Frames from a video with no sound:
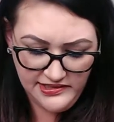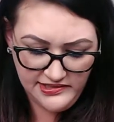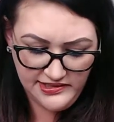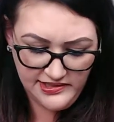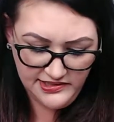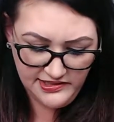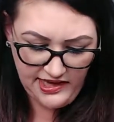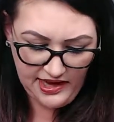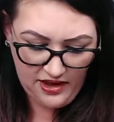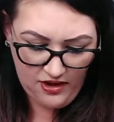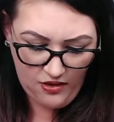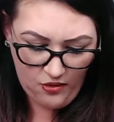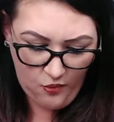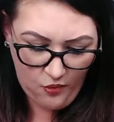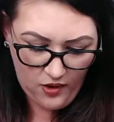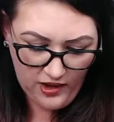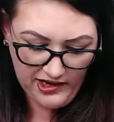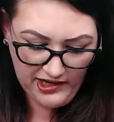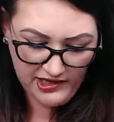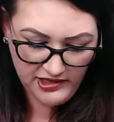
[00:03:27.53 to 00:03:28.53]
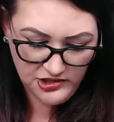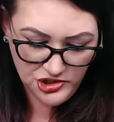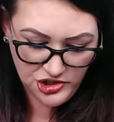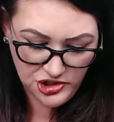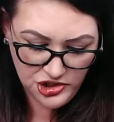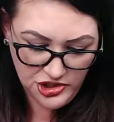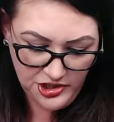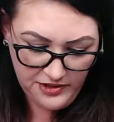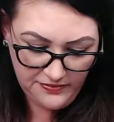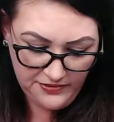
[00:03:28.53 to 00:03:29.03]
is like a white
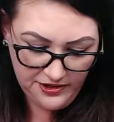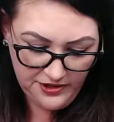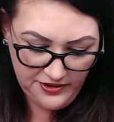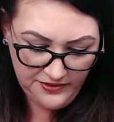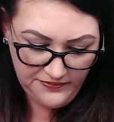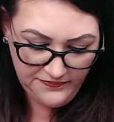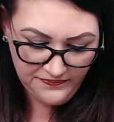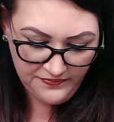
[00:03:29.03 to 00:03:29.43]
shimmer.